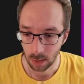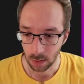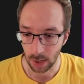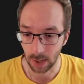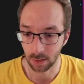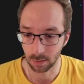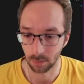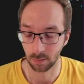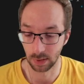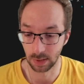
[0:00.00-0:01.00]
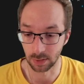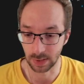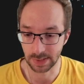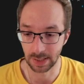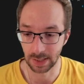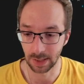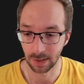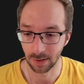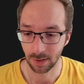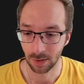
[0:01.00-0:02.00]
And interestingly,
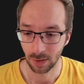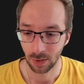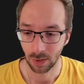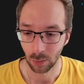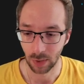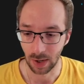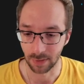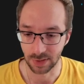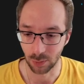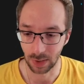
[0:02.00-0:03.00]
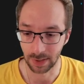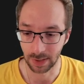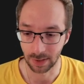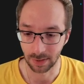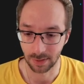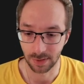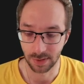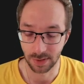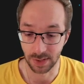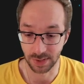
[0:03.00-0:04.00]
we have as well the
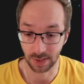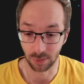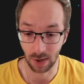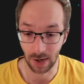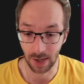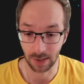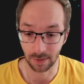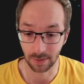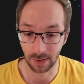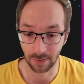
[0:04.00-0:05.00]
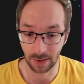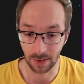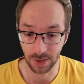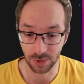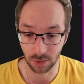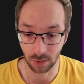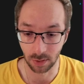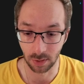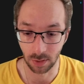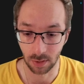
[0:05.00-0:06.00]
validation,
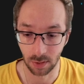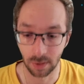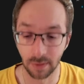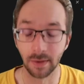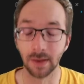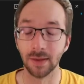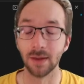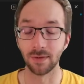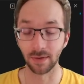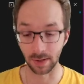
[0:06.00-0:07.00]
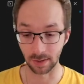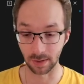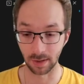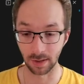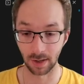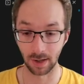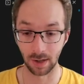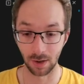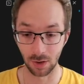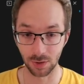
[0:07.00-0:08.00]
the federated
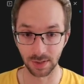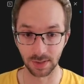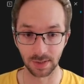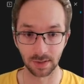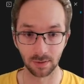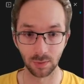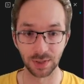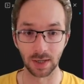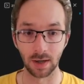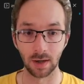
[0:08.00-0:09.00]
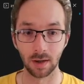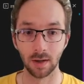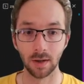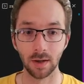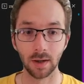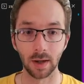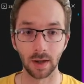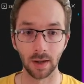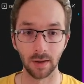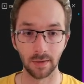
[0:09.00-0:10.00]
losses, which are
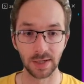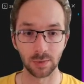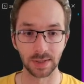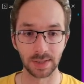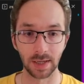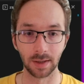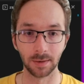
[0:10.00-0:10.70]
these ones here,